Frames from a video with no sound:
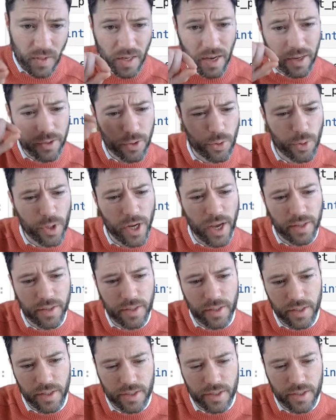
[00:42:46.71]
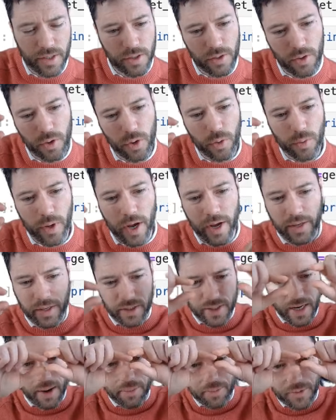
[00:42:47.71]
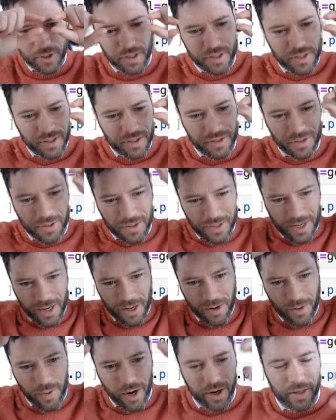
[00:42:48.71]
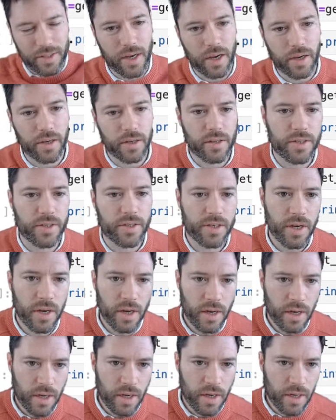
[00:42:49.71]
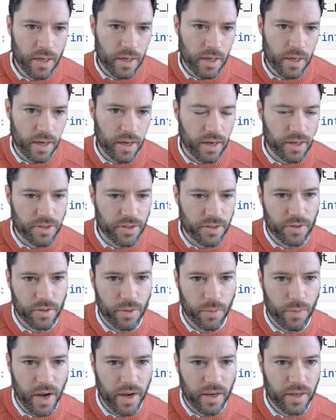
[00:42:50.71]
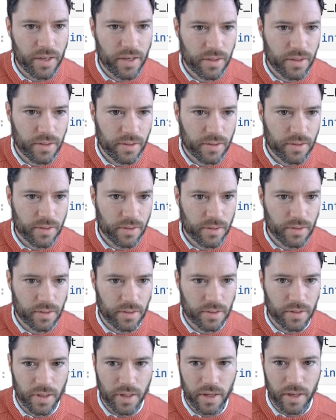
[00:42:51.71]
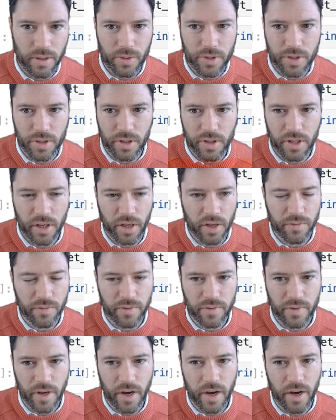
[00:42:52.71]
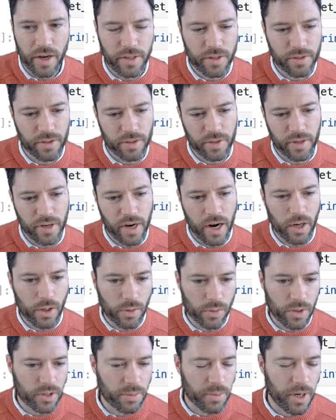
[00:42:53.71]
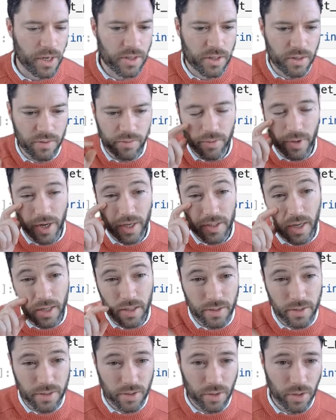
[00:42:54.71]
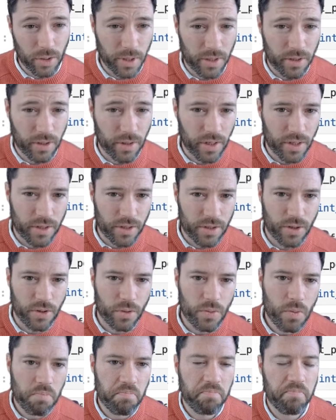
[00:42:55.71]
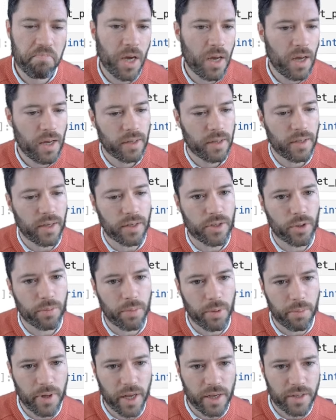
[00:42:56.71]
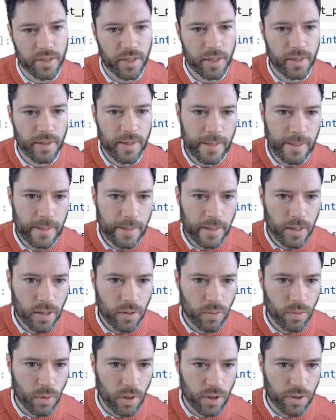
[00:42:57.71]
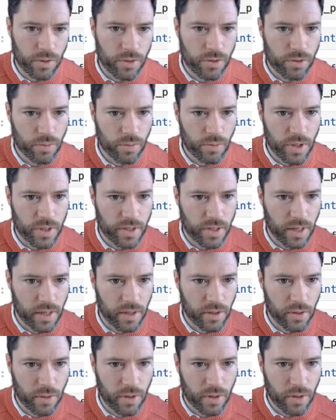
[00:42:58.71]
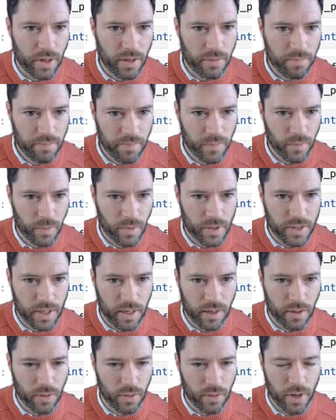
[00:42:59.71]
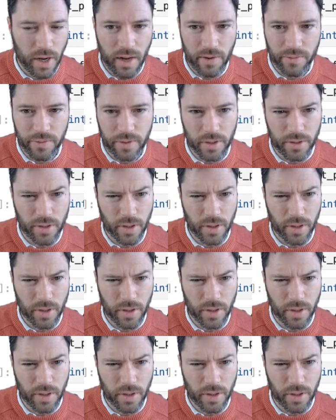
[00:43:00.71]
and create these low rank adapters, those little rectangles. And the rank, which you could think of the height or the narrower dimension of the rectangle, is going to be 32. That should be plenty. We'll use rescale LoRA. We'll set LoRA alpha to